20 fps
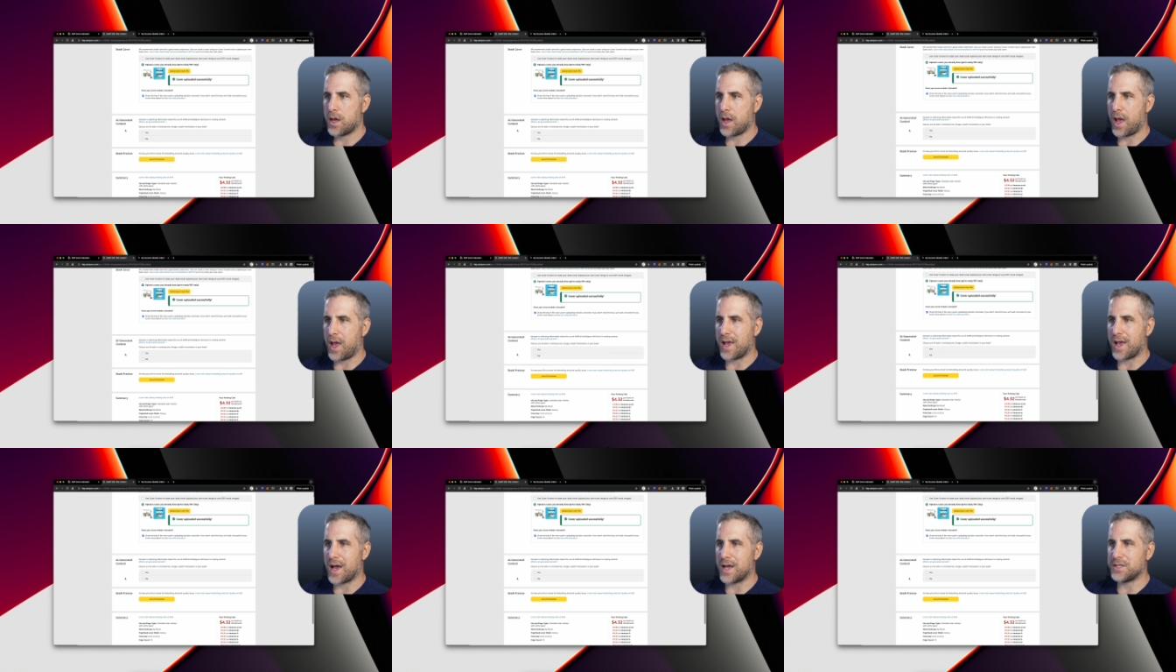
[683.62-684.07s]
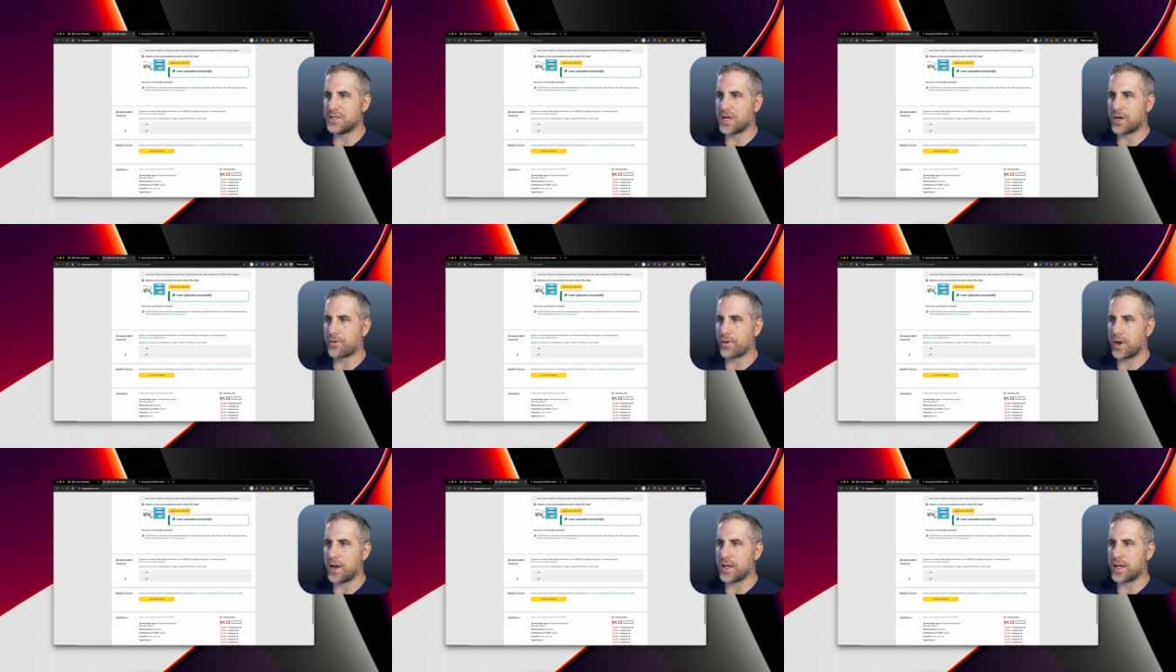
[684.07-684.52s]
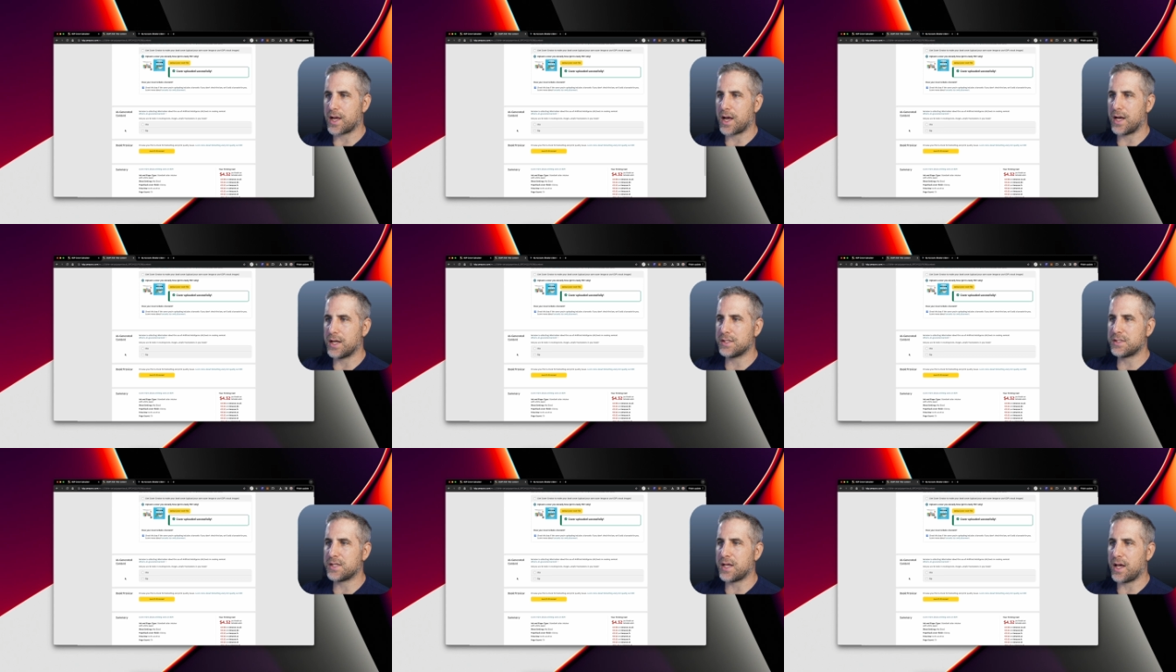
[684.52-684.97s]
AI generated
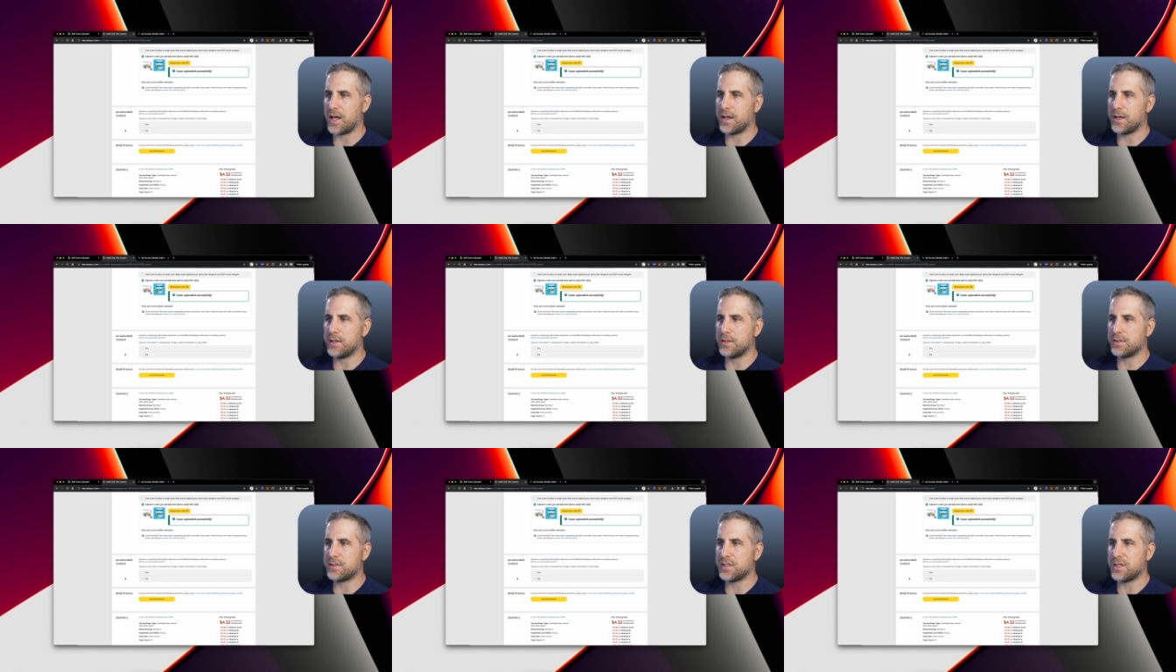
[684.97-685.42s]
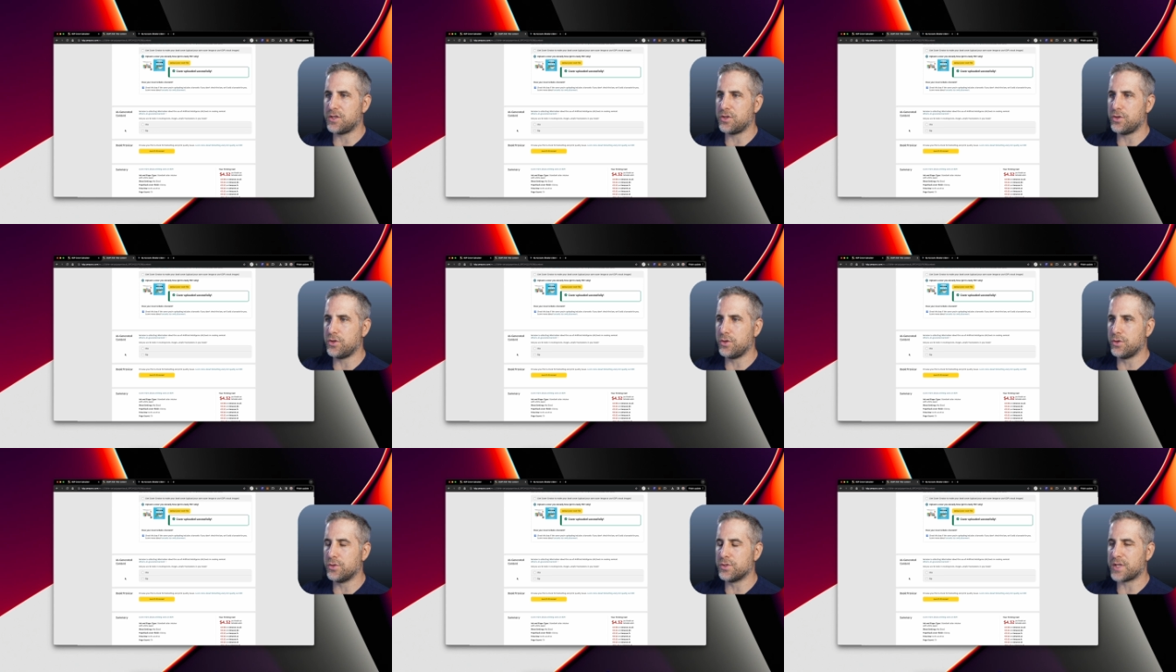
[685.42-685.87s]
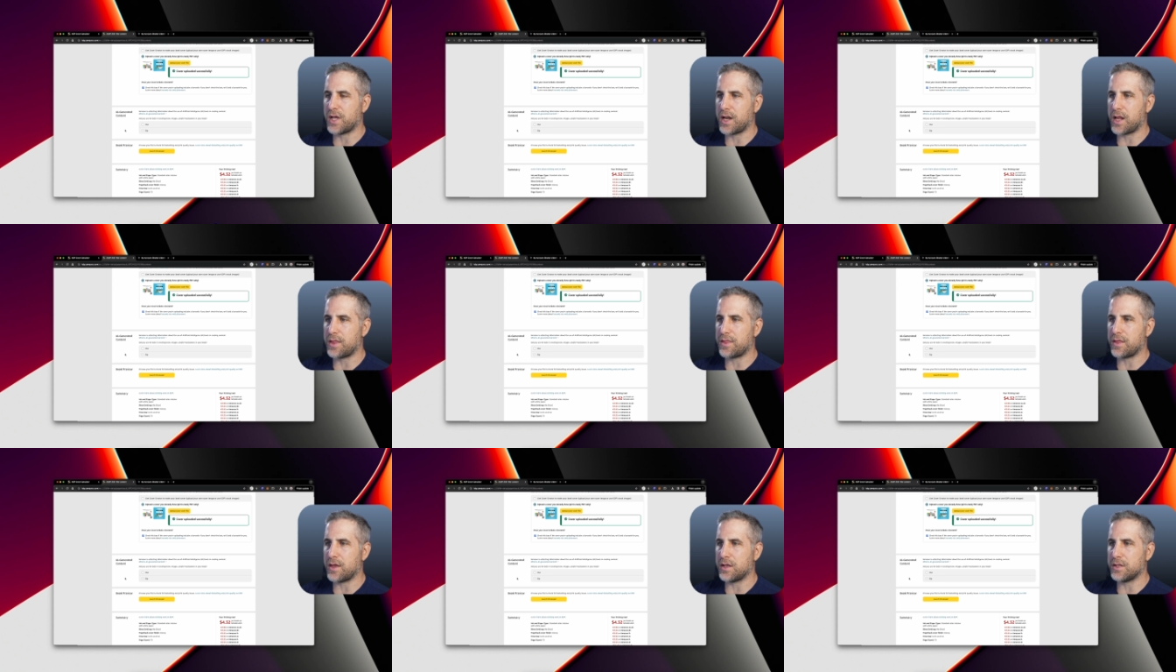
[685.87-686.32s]
content. Did you use
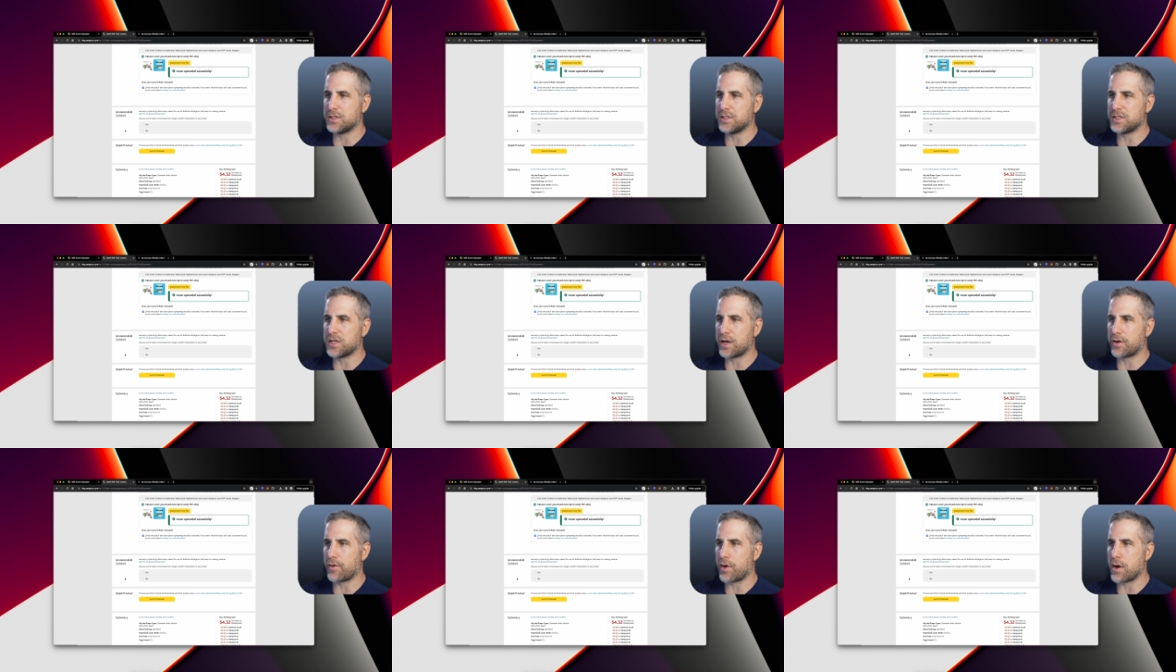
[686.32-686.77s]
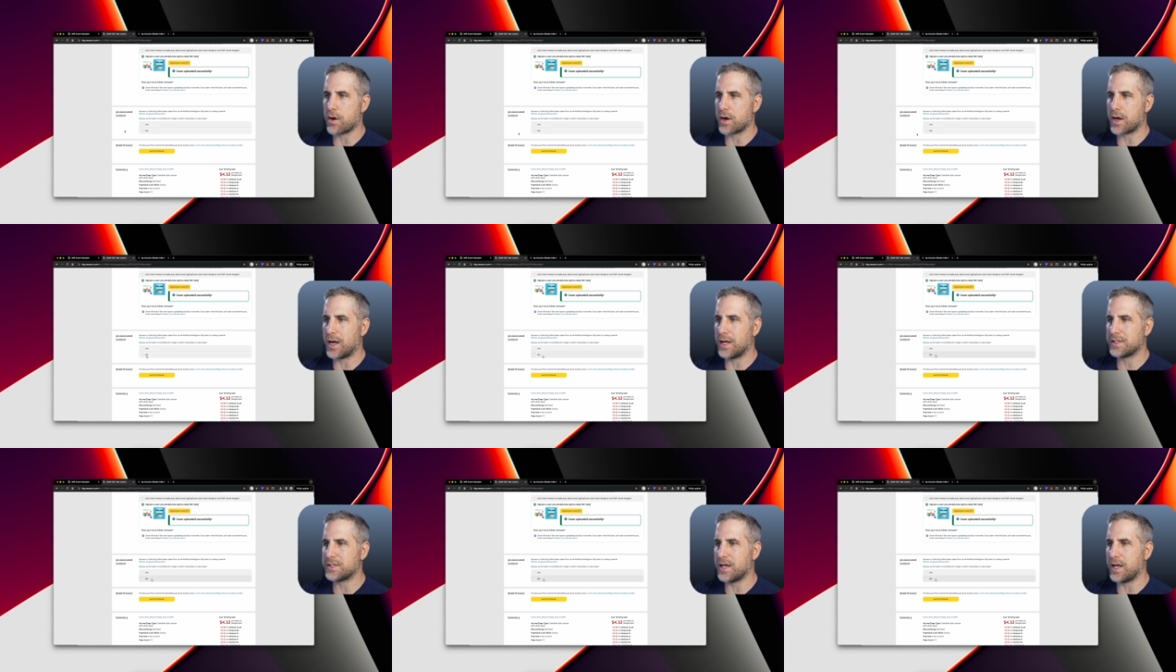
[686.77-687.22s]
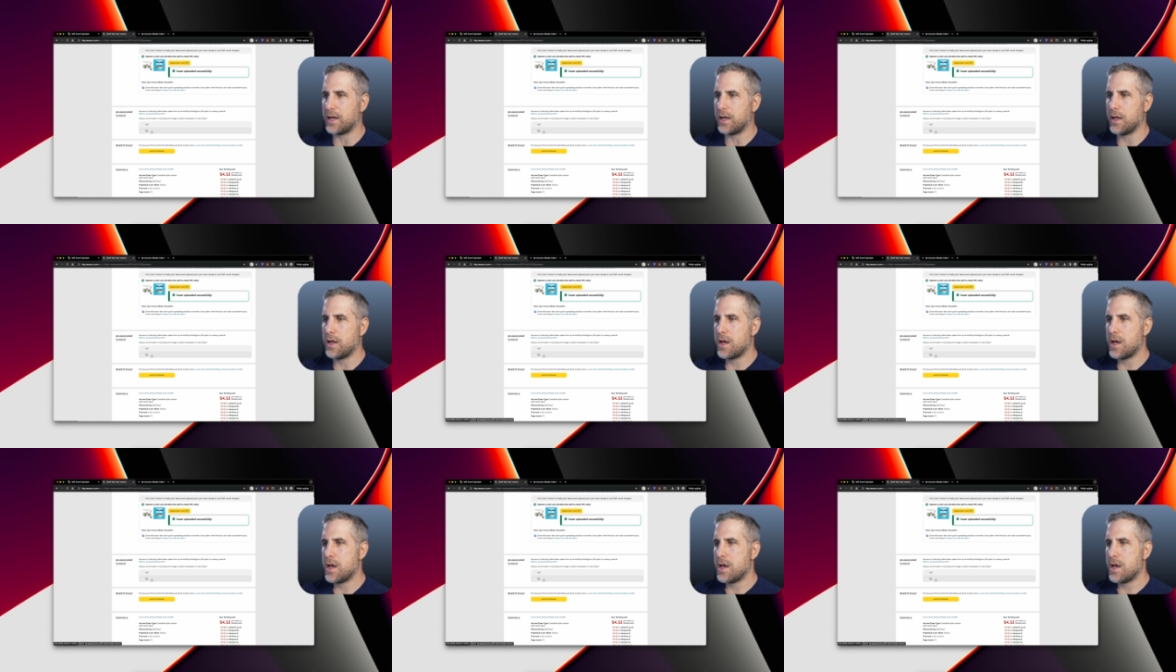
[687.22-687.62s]
anything to generate your content?